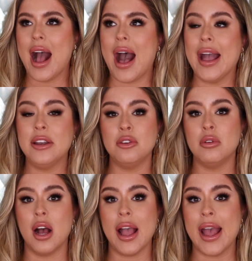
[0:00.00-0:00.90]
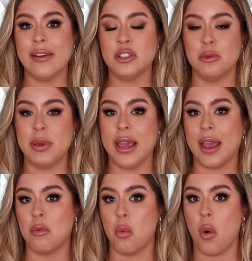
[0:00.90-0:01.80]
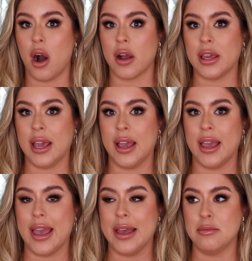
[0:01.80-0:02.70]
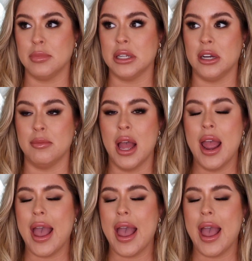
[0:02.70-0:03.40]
I do not have to be a walking emblem,